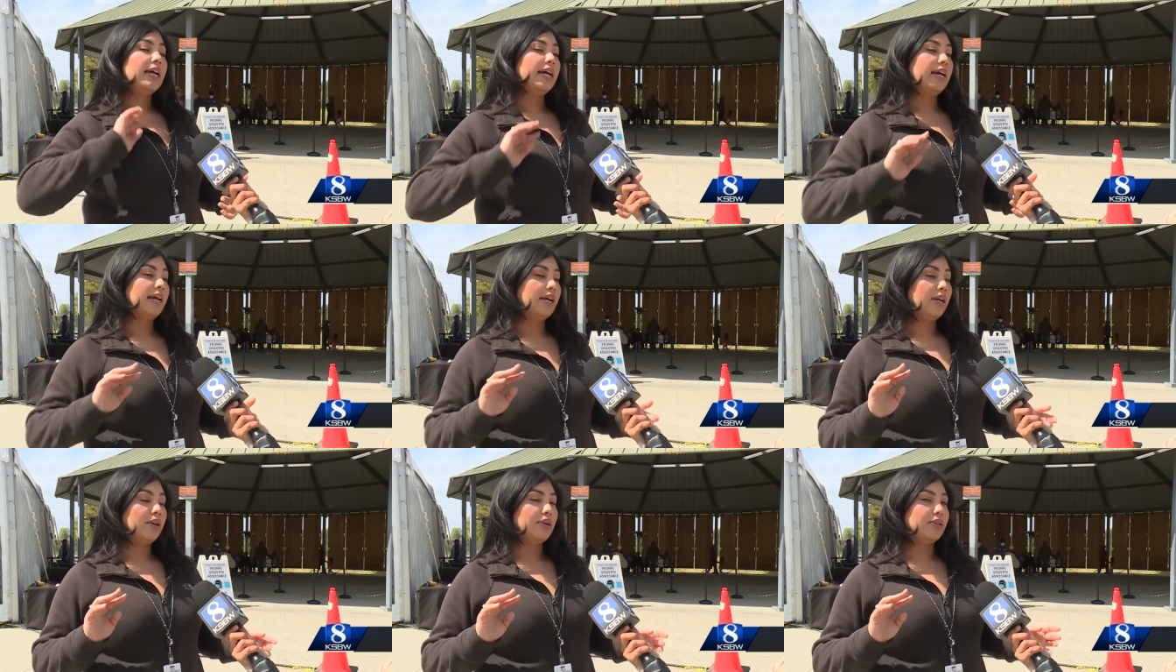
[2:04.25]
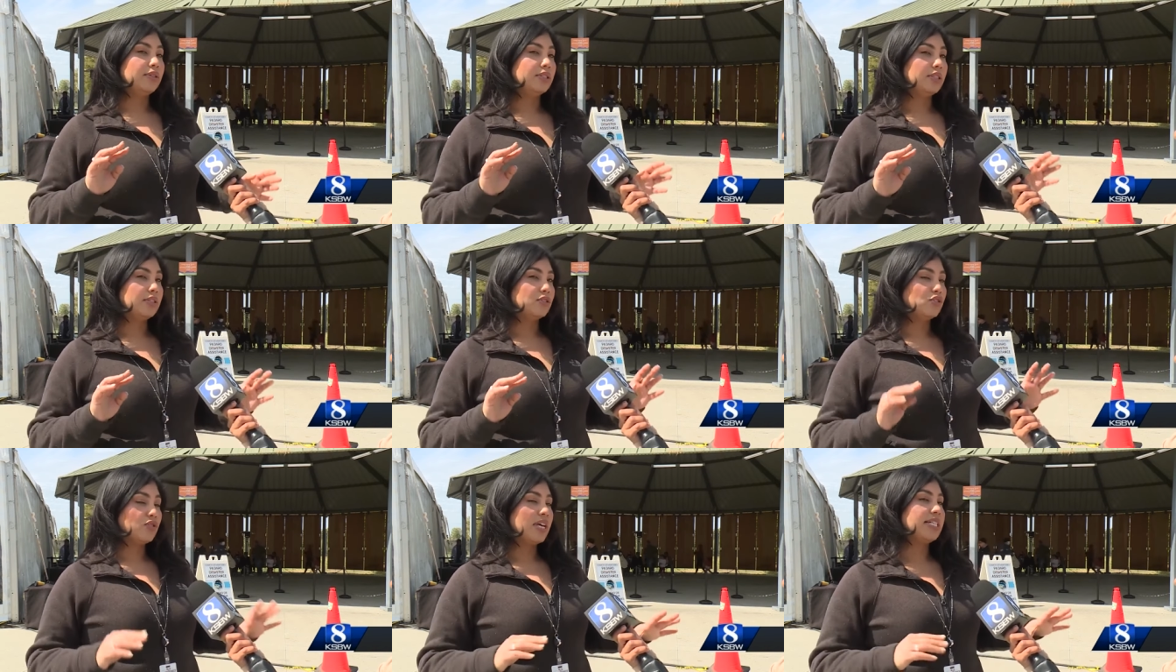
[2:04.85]
And
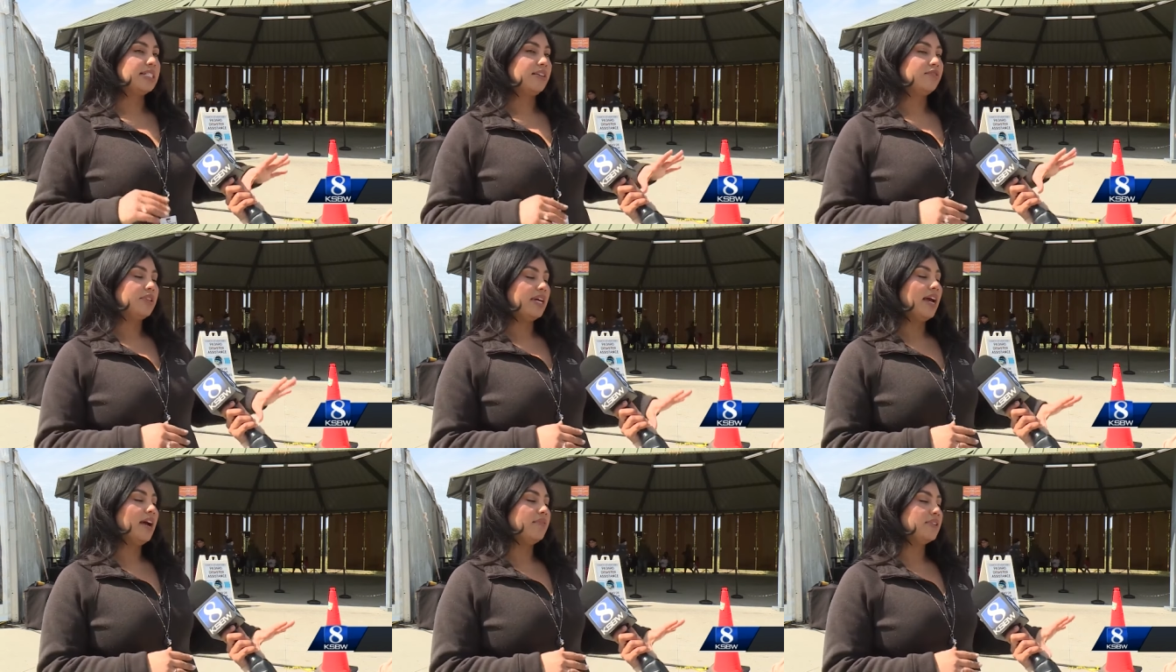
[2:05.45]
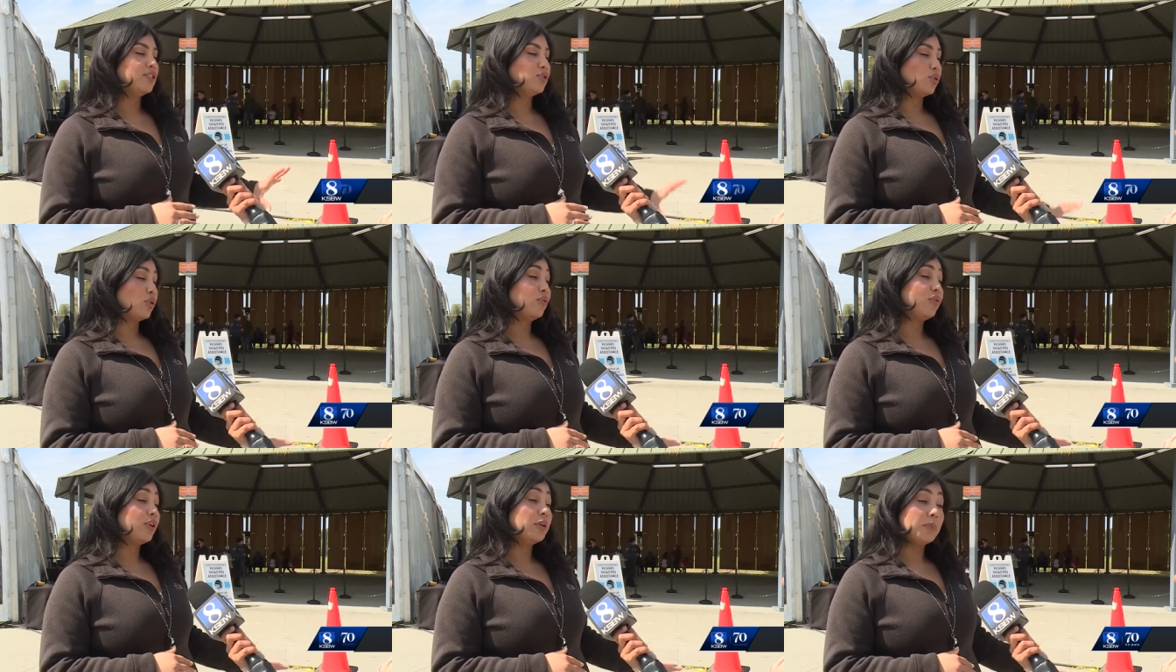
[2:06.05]
so that's if they have a
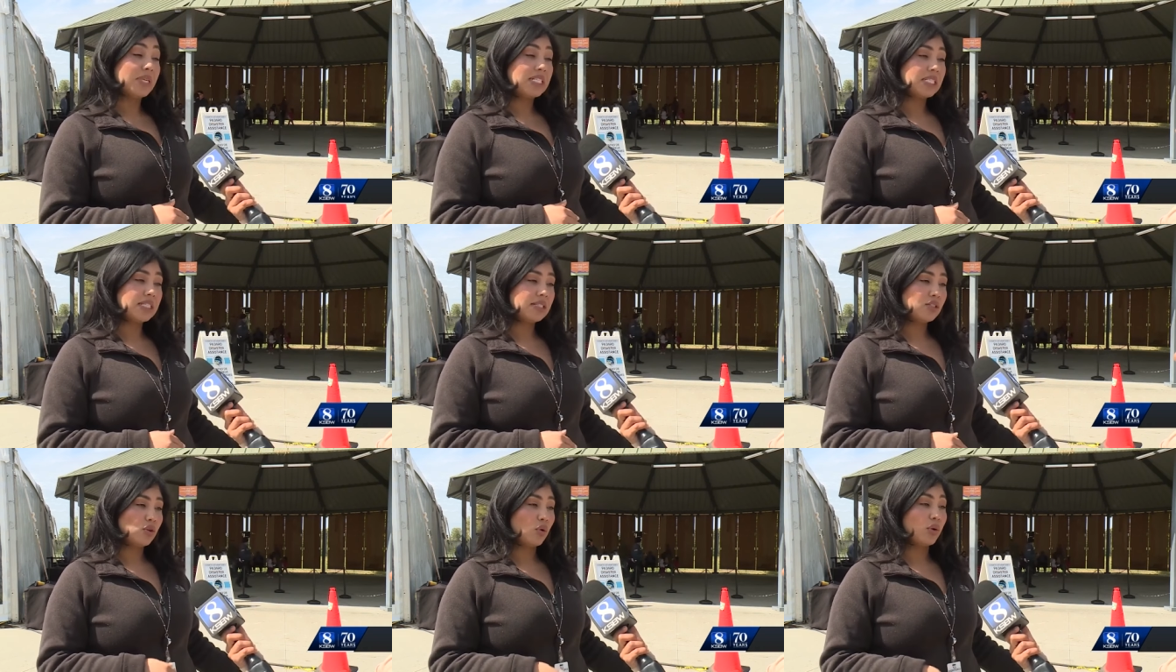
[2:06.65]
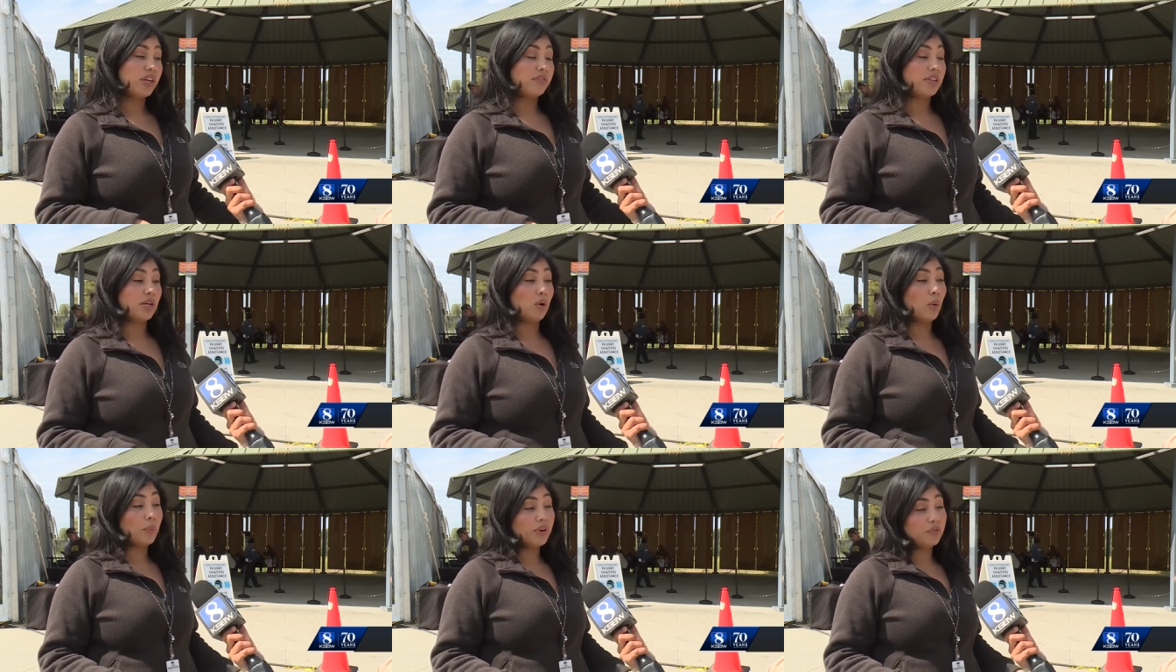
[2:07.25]
storefront business or if they
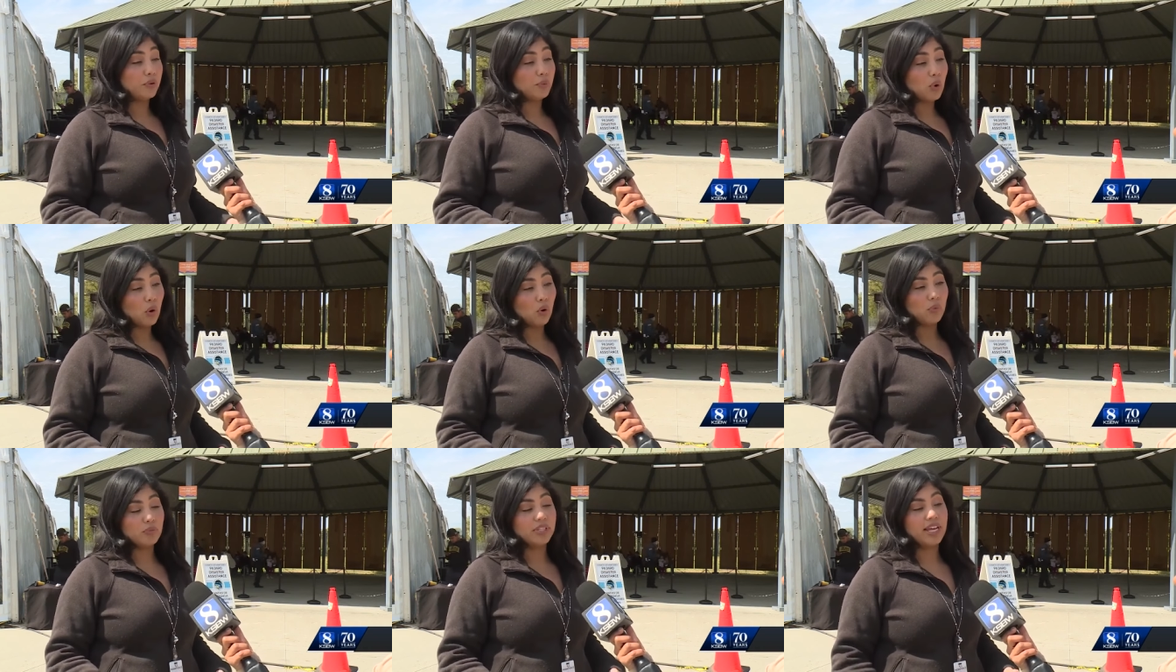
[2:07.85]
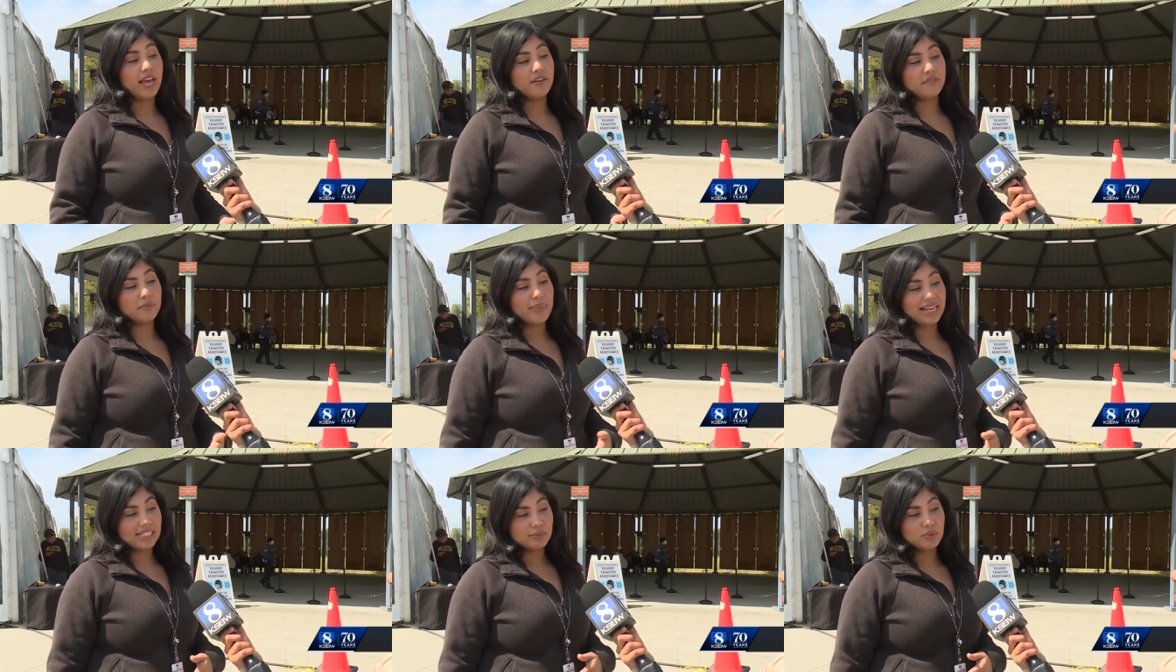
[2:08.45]
operate from home, they have a
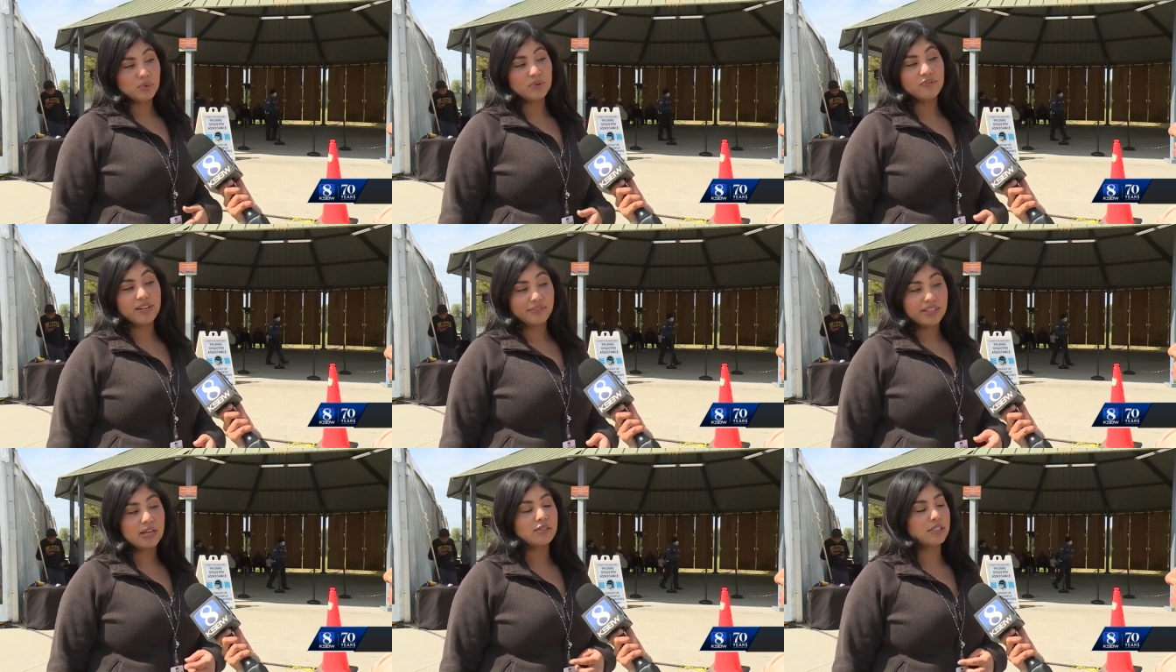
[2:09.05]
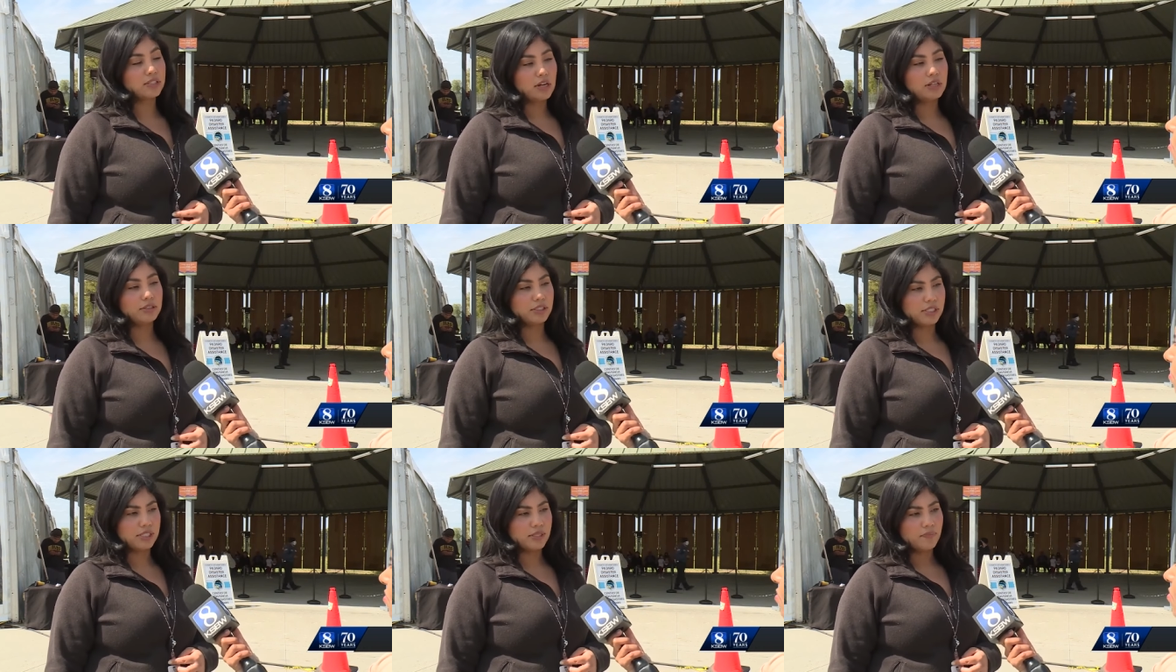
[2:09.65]
maximum of
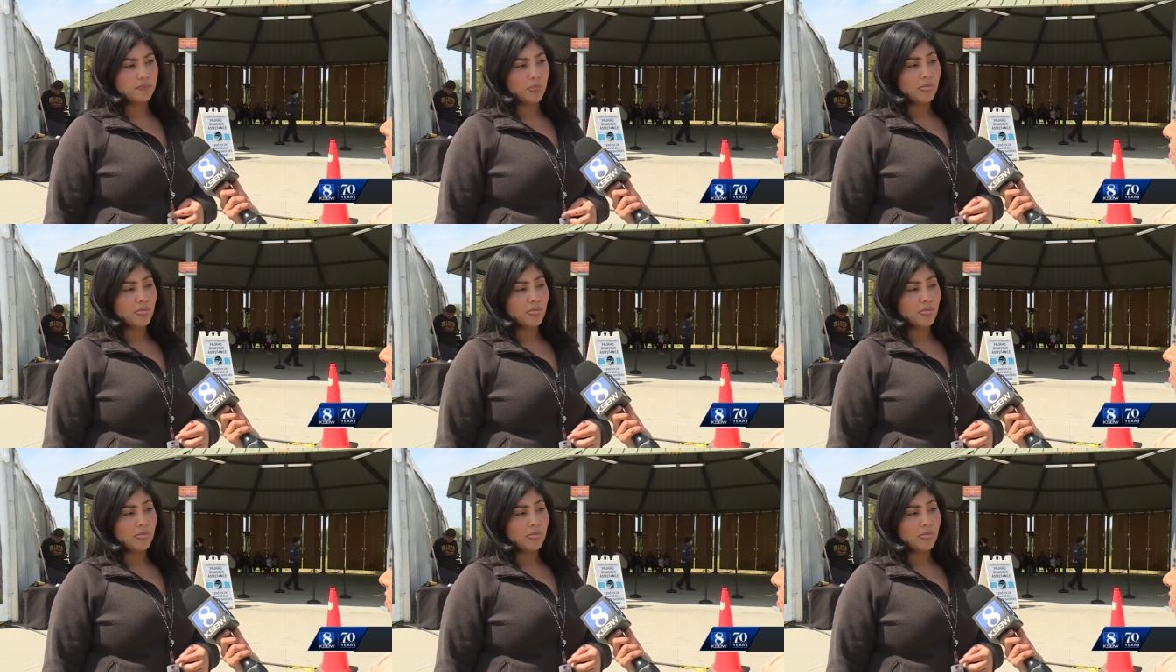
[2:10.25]
$5,000.